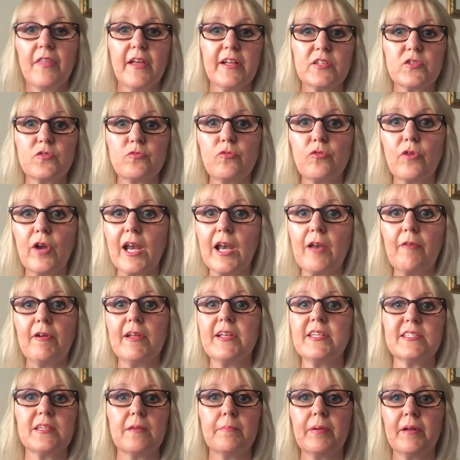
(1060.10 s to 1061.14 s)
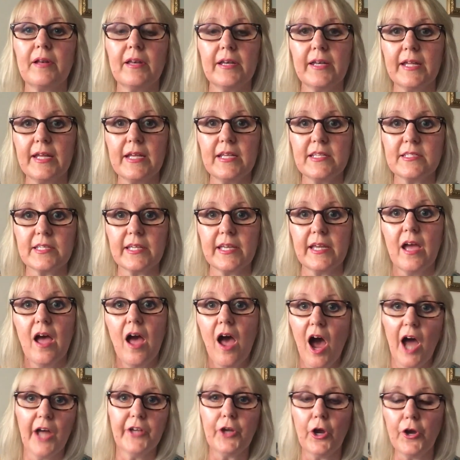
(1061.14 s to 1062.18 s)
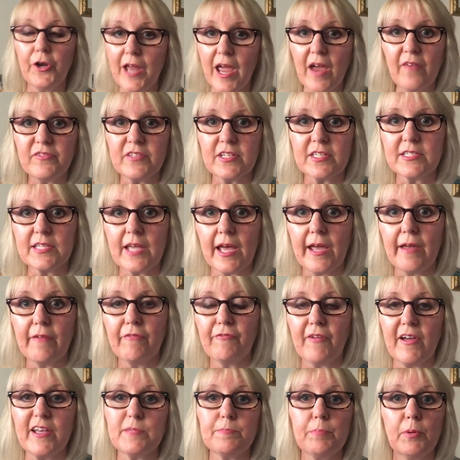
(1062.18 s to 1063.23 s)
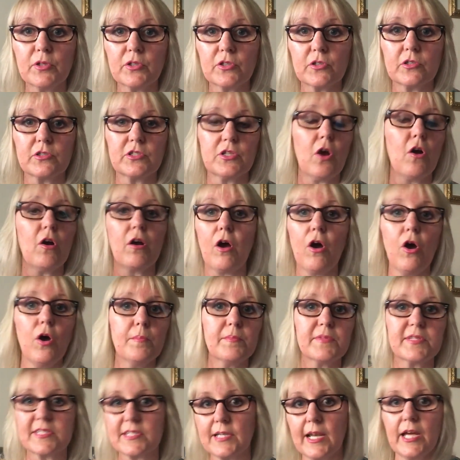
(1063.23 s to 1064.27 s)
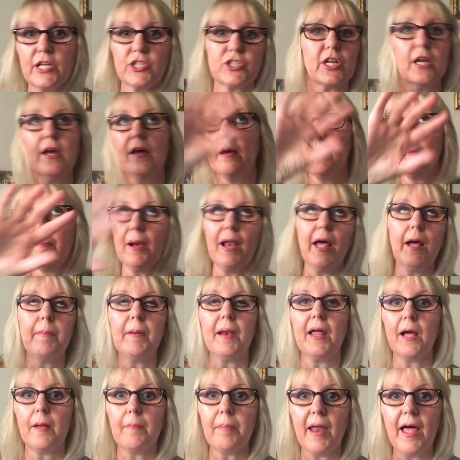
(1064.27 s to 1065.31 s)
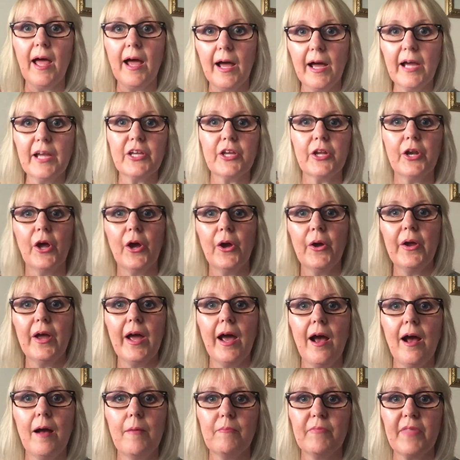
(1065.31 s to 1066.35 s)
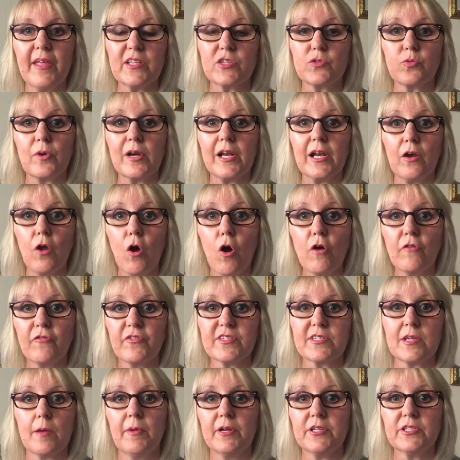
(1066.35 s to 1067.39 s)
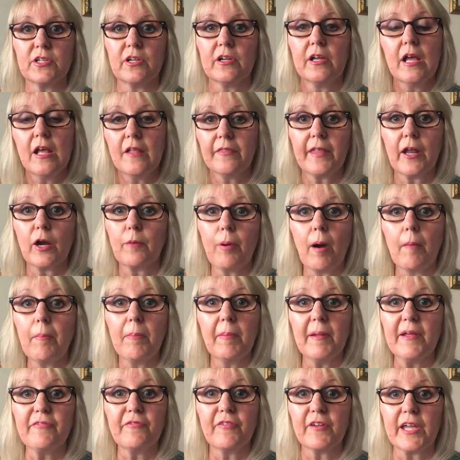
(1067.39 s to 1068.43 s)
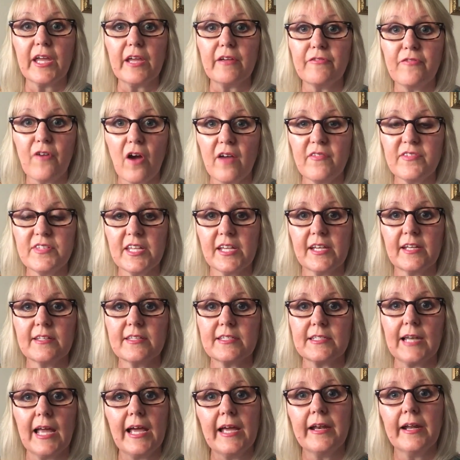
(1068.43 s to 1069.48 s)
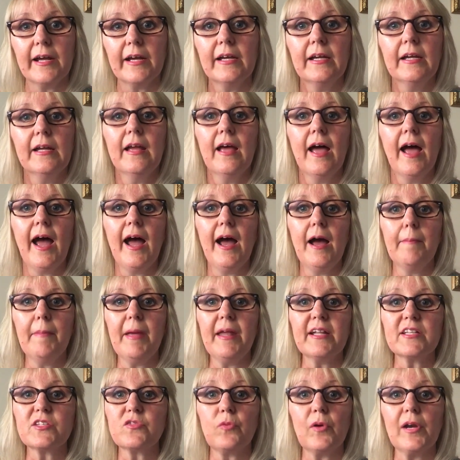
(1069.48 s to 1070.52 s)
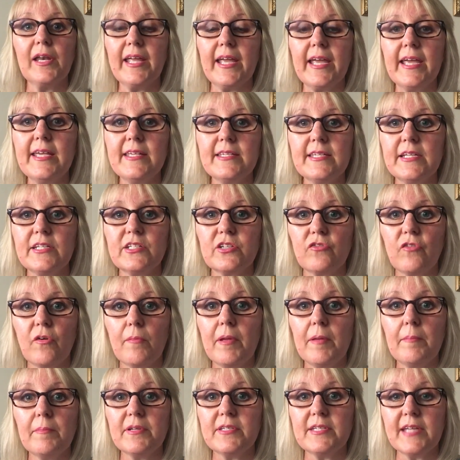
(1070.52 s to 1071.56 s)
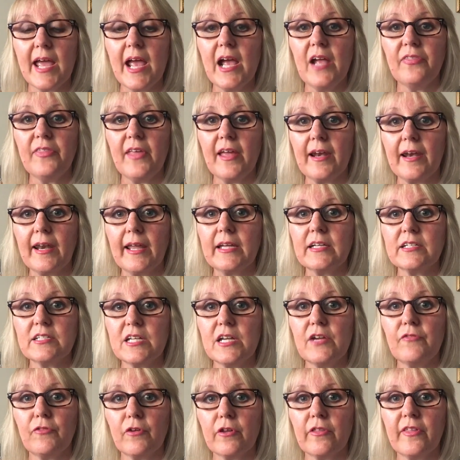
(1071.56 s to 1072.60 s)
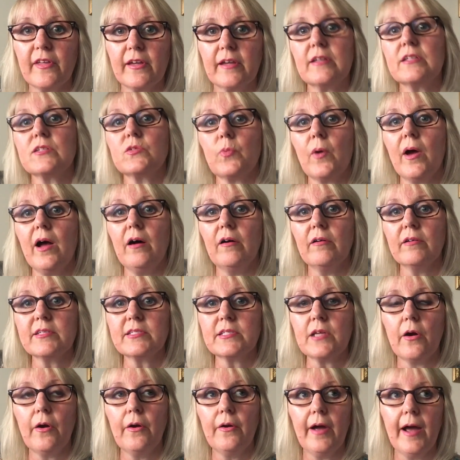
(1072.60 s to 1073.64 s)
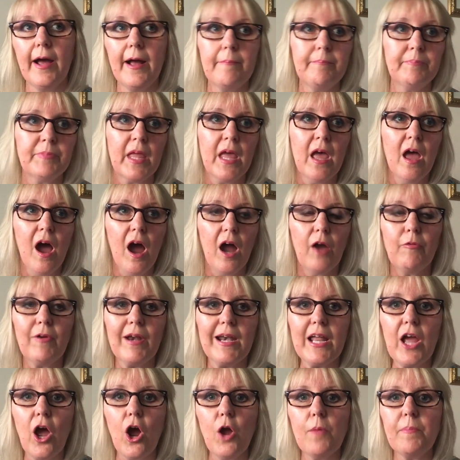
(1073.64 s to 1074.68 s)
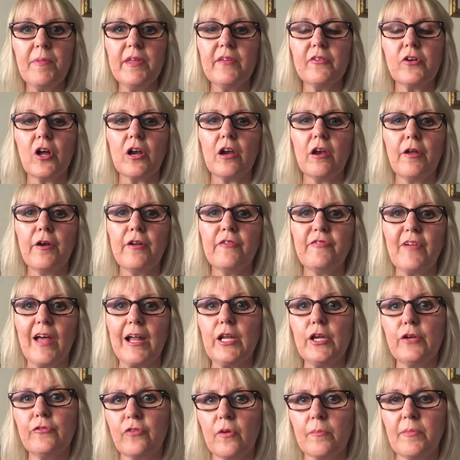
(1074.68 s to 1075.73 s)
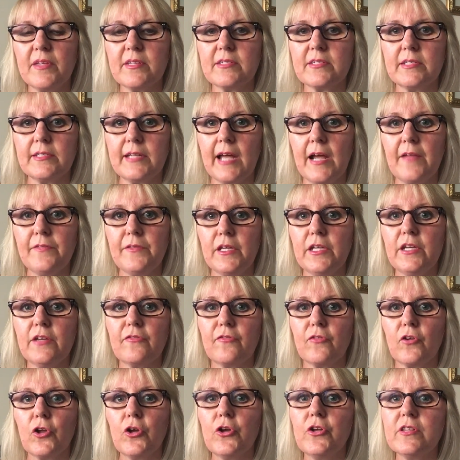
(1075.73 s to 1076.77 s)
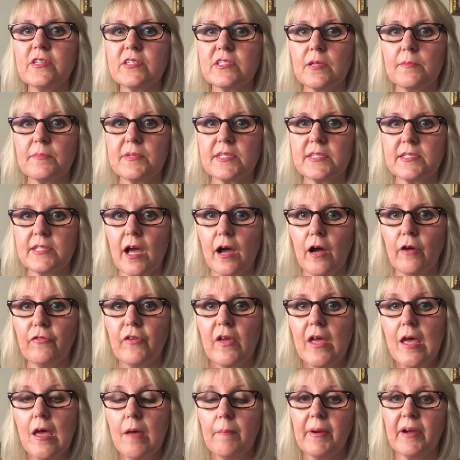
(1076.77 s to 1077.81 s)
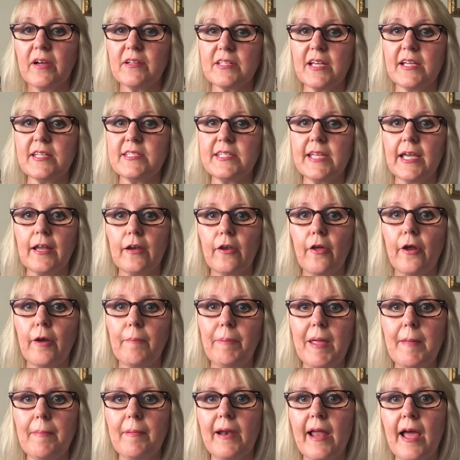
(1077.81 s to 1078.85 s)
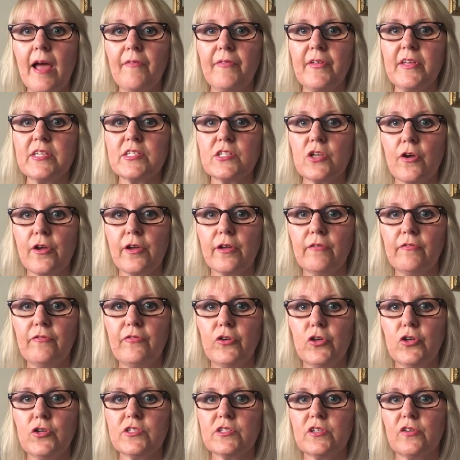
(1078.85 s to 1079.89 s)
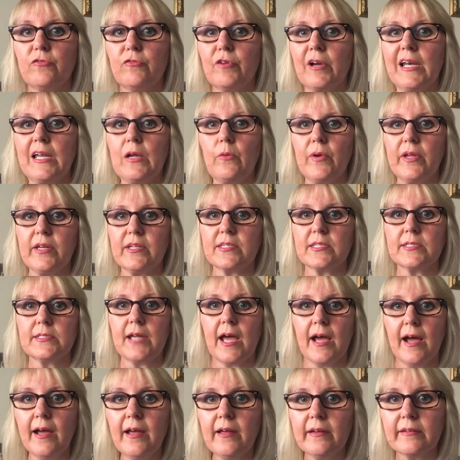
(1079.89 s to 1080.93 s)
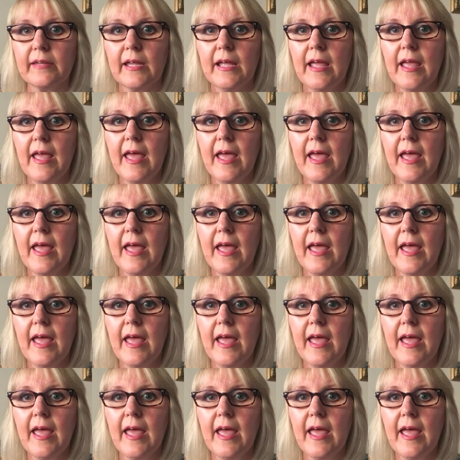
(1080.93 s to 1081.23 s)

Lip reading: That's really, really simple and easy. I don't have to say facebook.com/blah, blah, blah, that's really long for someone that'll probably forget 5 seconds later. And it's really easy to remember to add that link to everything as well. So I really hope that you've got a lot of value from this today, and that you've learned some stuff, because I see a lot of people out there so confused at really where to start.